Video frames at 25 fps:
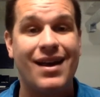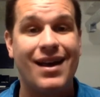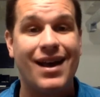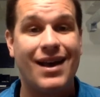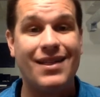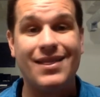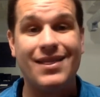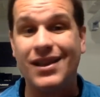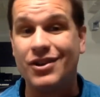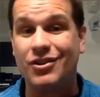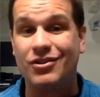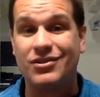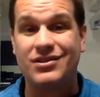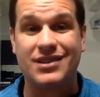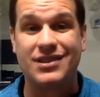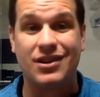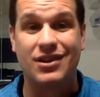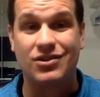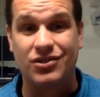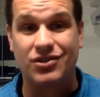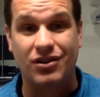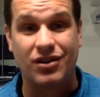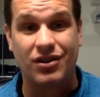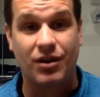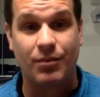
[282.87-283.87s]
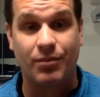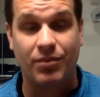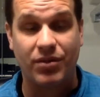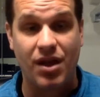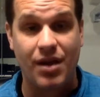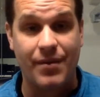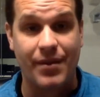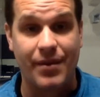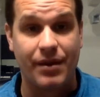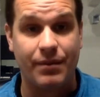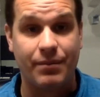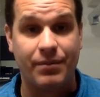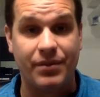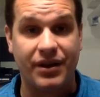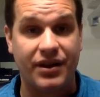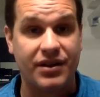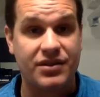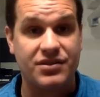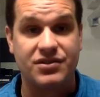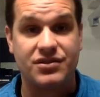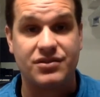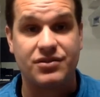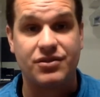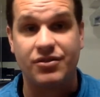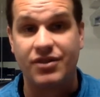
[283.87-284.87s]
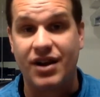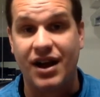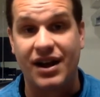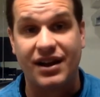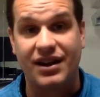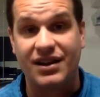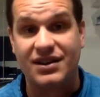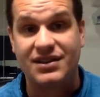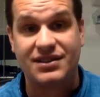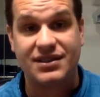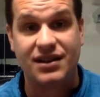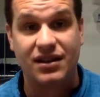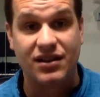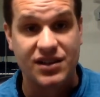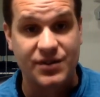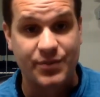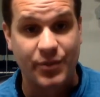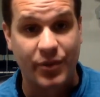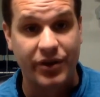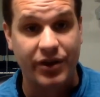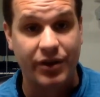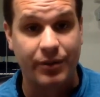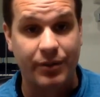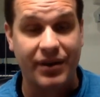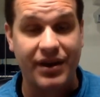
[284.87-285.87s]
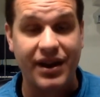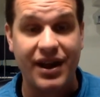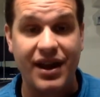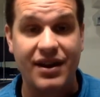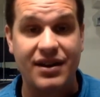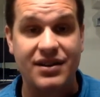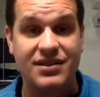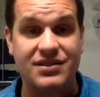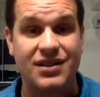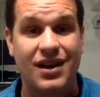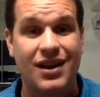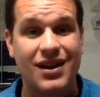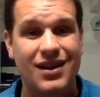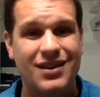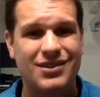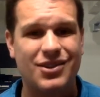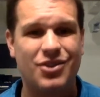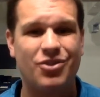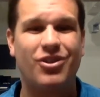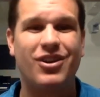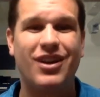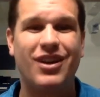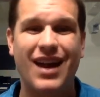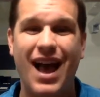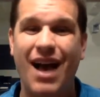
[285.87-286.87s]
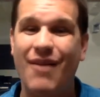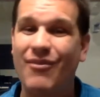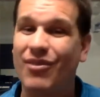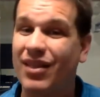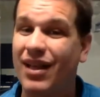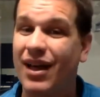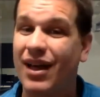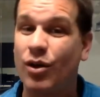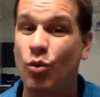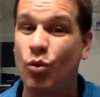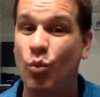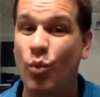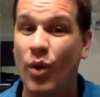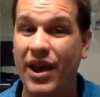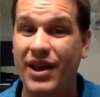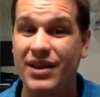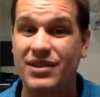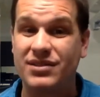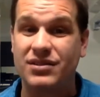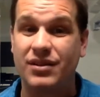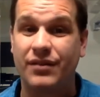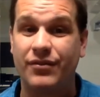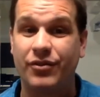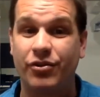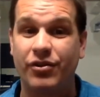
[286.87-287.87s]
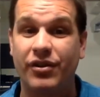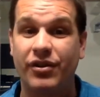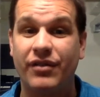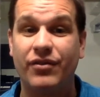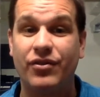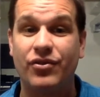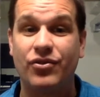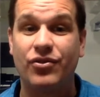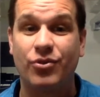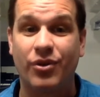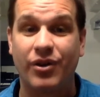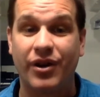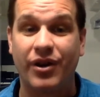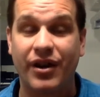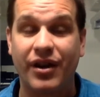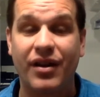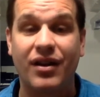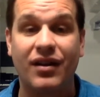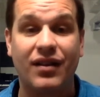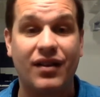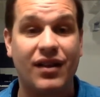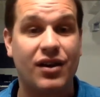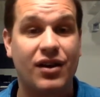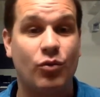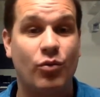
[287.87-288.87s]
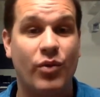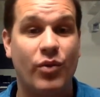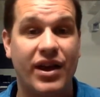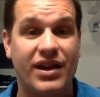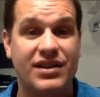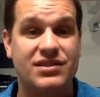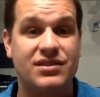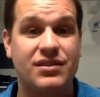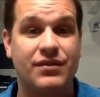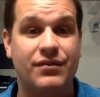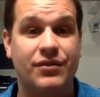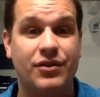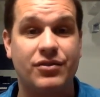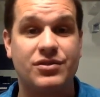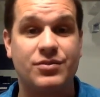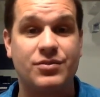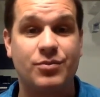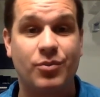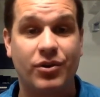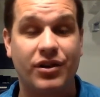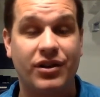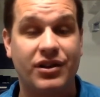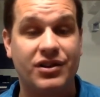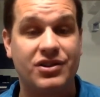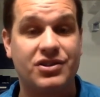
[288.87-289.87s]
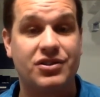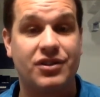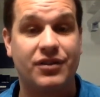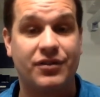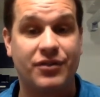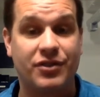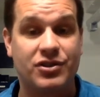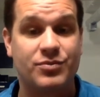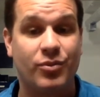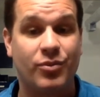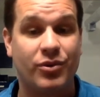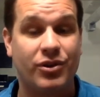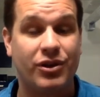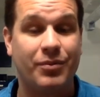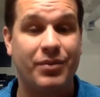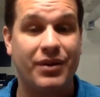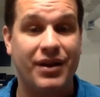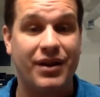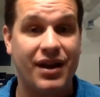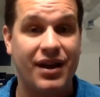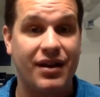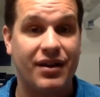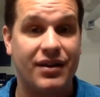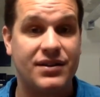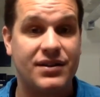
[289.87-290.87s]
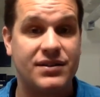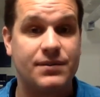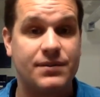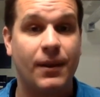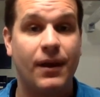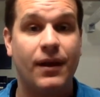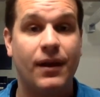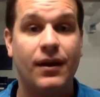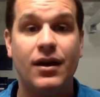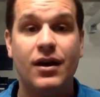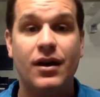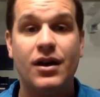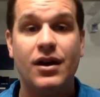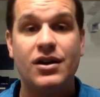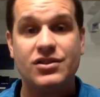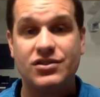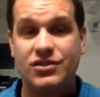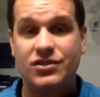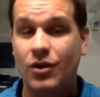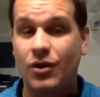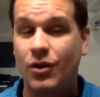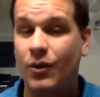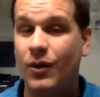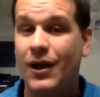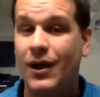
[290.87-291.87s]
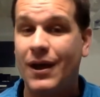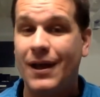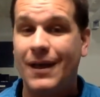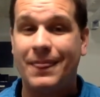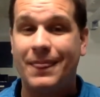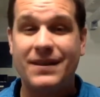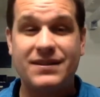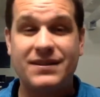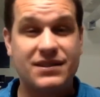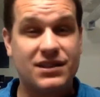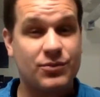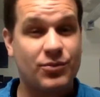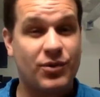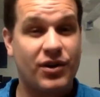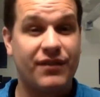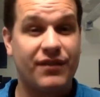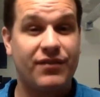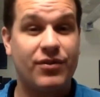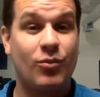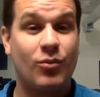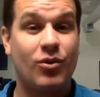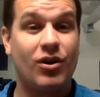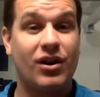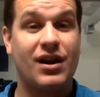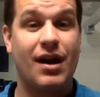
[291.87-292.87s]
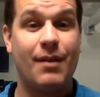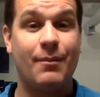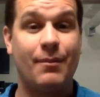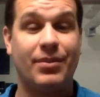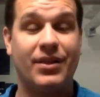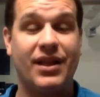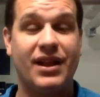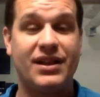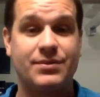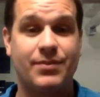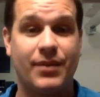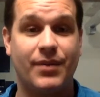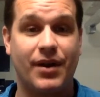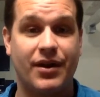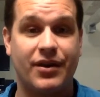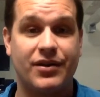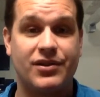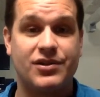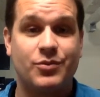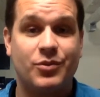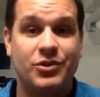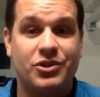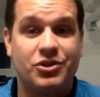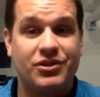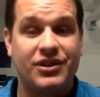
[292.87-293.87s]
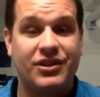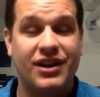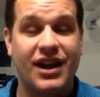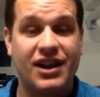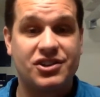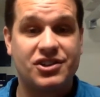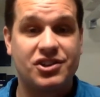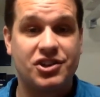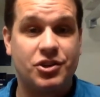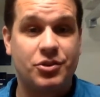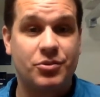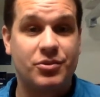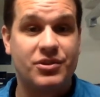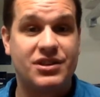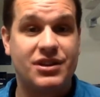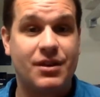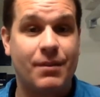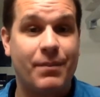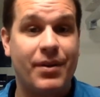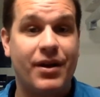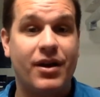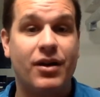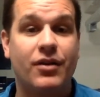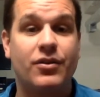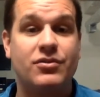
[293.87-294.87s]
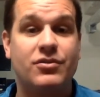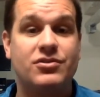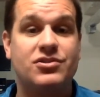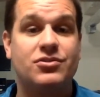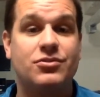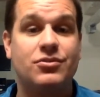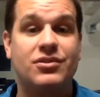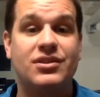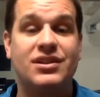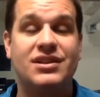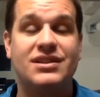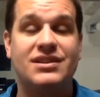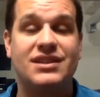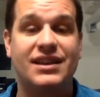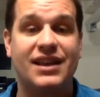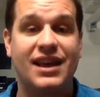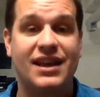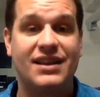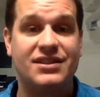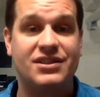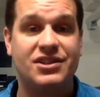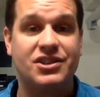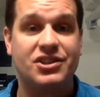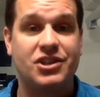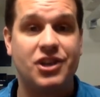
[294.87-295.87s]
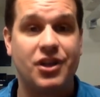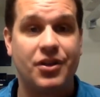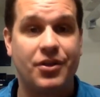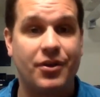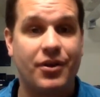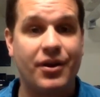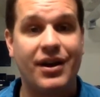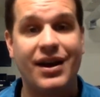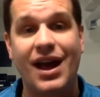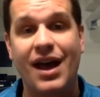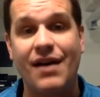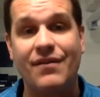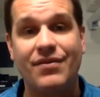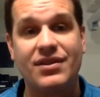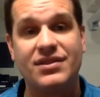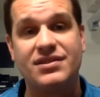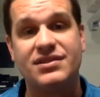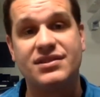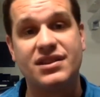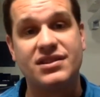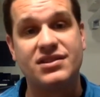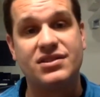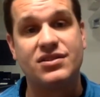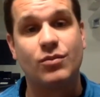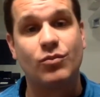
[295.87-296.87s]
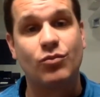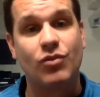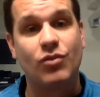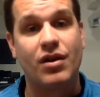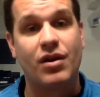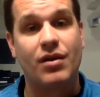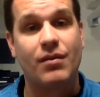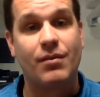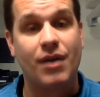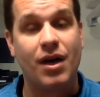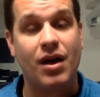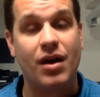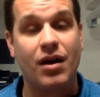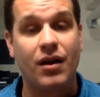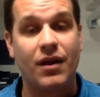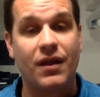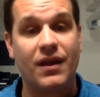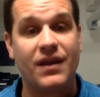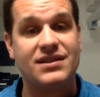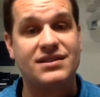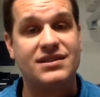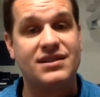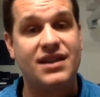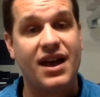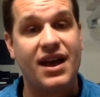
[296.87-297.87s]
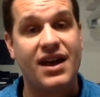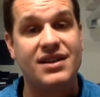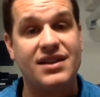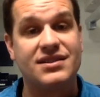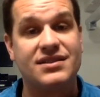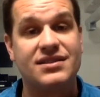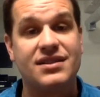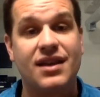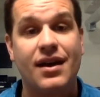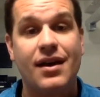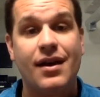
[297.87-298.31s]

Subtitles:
and then your sales are going to plummet because you're not going to sell spoiled bananas, so you're going to have a lot of waste of your inventory and a lot of waste of your spoilage of your spoiled bananas. So this is one of the more complex models. What you can actually do is compare those two things against each other and have the system run a model that says,